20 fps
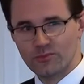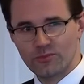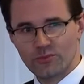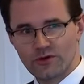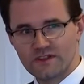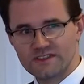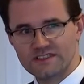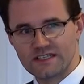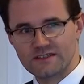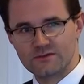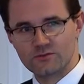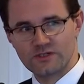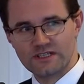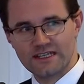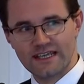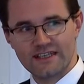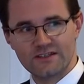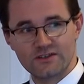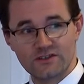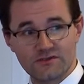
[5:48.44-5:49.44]
endpoints that
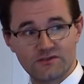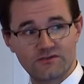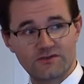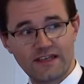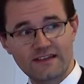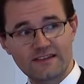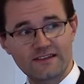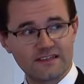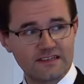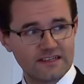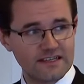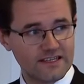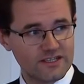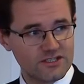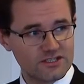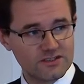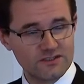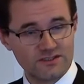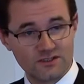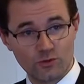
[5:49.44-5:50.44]
relate to the
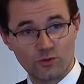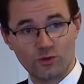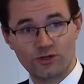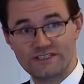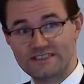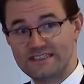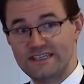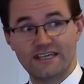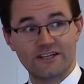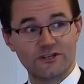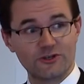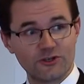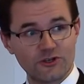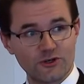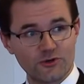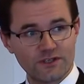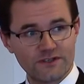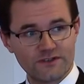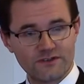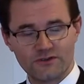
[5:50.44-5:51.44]
ventilation, so where is the air
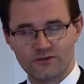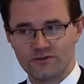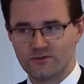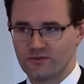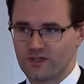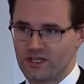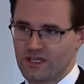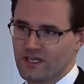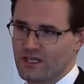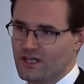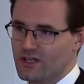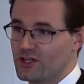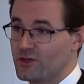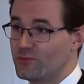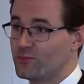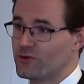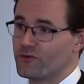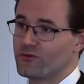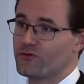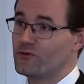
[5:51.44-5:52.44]
going to,
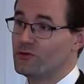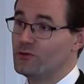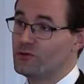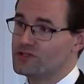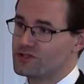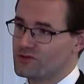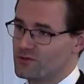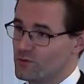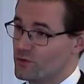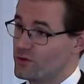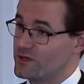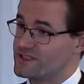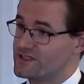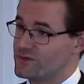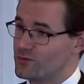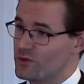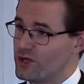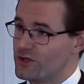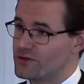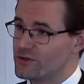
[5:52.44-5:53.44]
the perfusion, where is
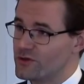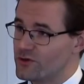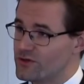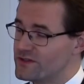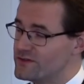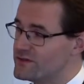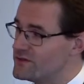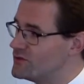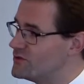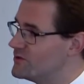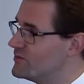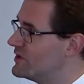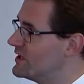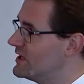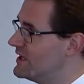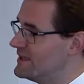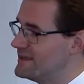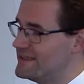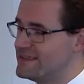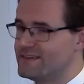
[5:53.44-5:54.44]
the blood going to,
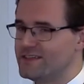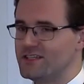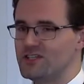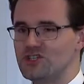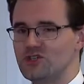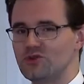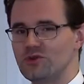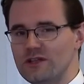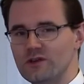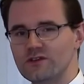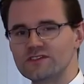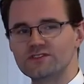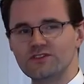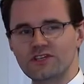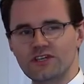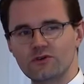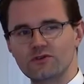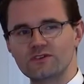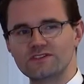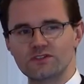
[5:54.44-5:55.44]
the tissue, and
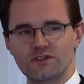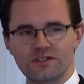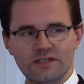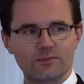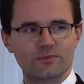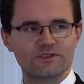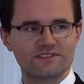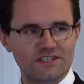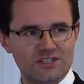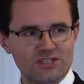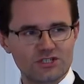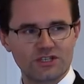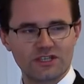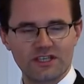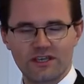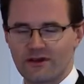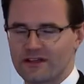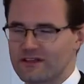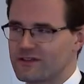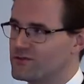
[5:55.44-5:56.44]
also aerosol deposition
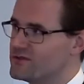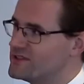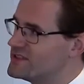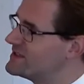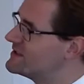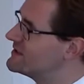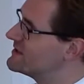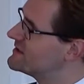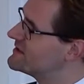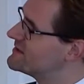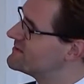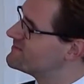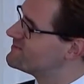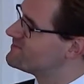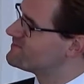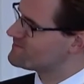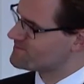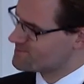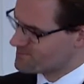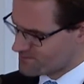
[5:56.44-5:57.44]
characteristics.
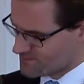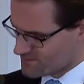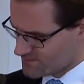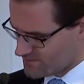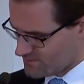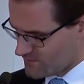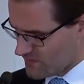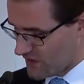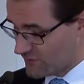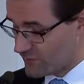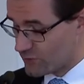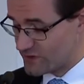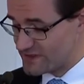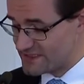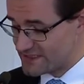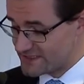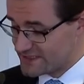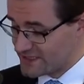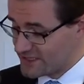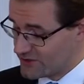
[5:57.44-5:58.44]
For
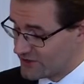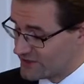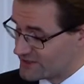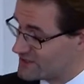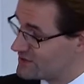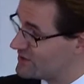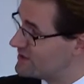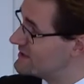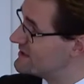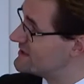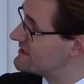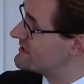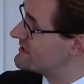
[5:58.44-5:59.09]
instance, here, as you can